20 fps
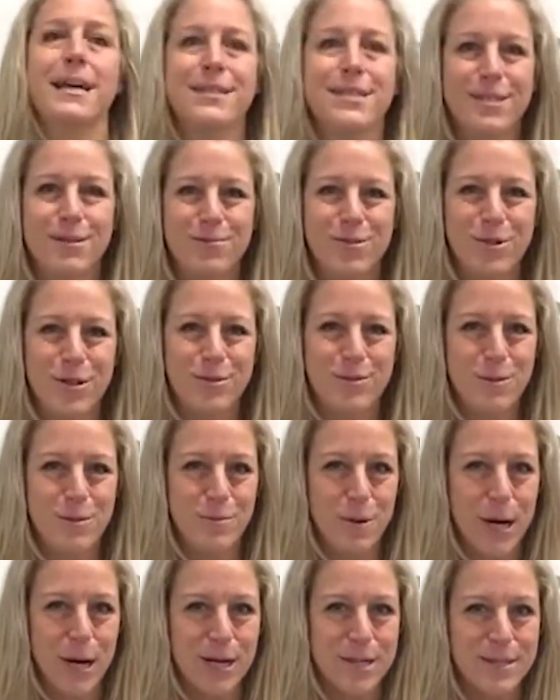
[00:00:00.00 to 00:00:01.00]
subscription
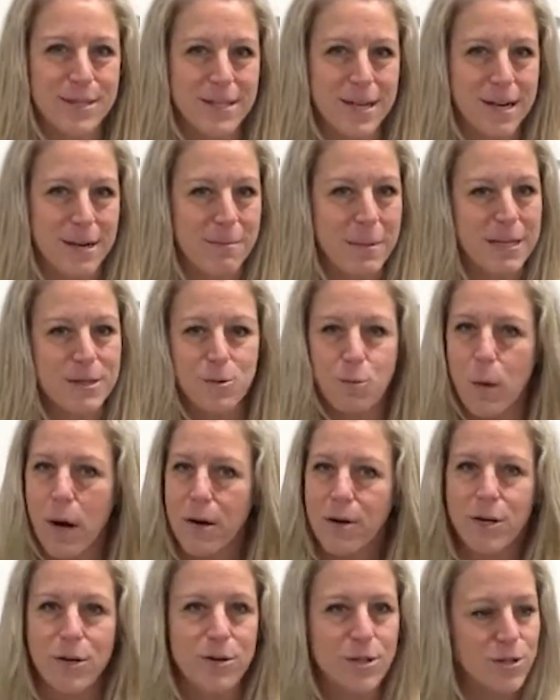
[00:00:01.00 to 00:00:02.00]
box as
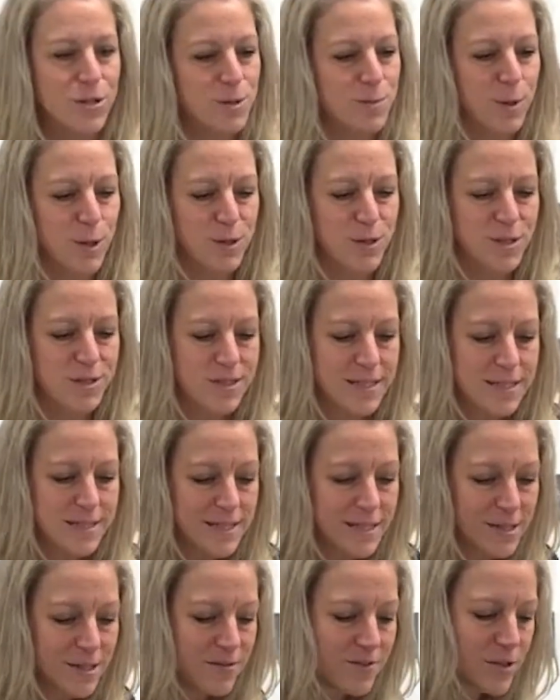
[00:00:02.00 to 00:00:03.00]
well, you can just purchase these
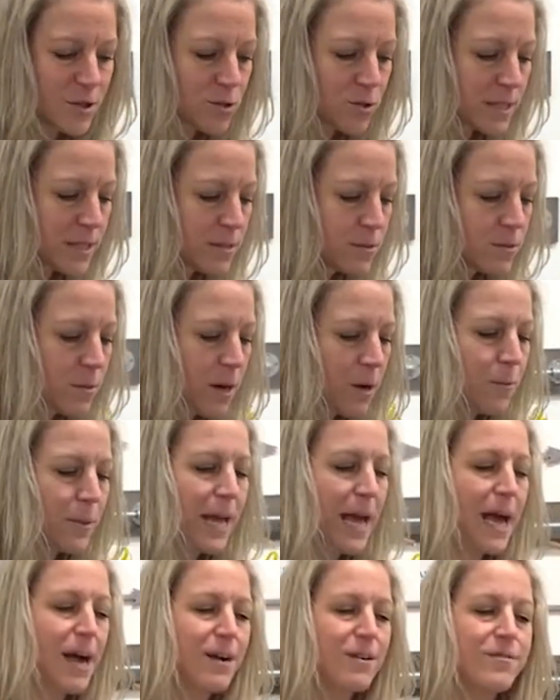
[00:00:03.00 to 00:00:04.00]
individually as well.
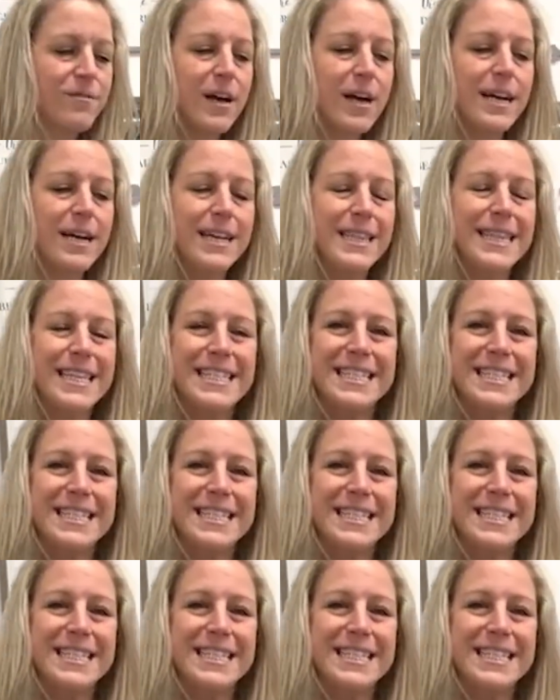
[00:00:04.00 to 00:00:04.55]
We have these